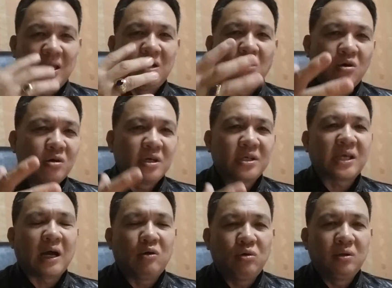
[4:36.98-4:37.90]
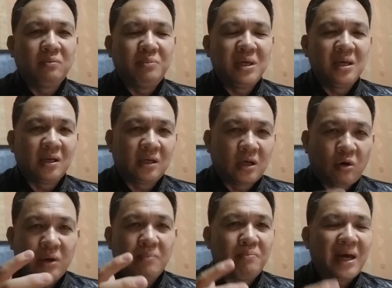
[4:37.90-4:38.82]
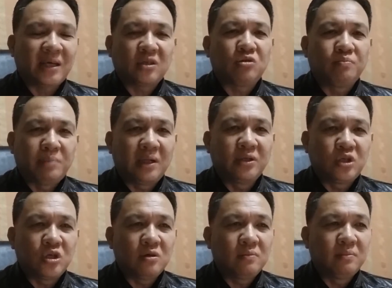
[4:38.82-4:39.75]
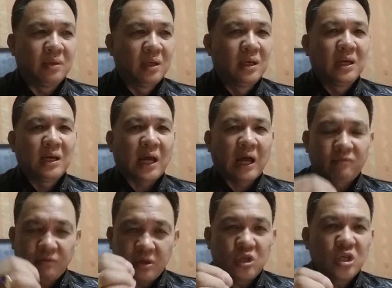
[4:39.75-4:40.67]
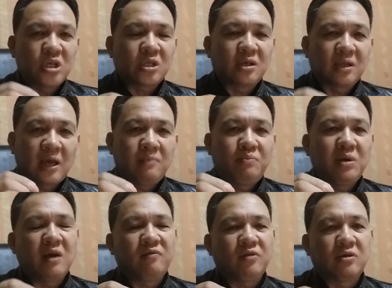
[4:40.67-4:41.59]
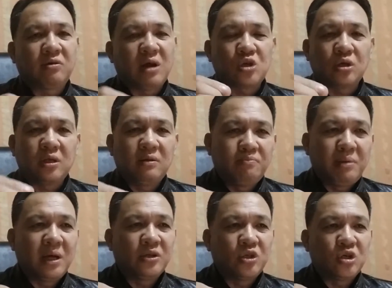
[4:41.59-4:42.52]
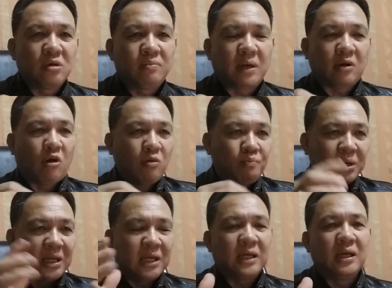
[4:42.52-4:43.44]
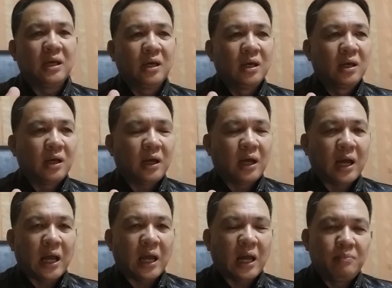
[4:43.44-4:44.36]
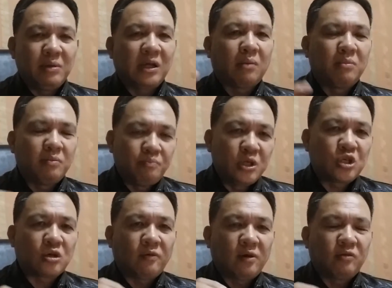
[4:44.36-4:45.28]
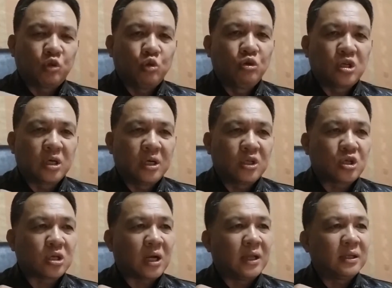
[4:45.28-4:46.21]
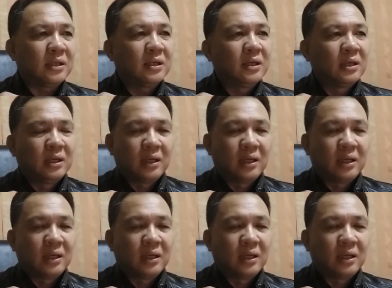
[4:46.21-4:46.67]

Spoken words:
In August, I will be going back to Belgium. I've registered APF Federation in Belgium and opening. I become a bishop of two church, and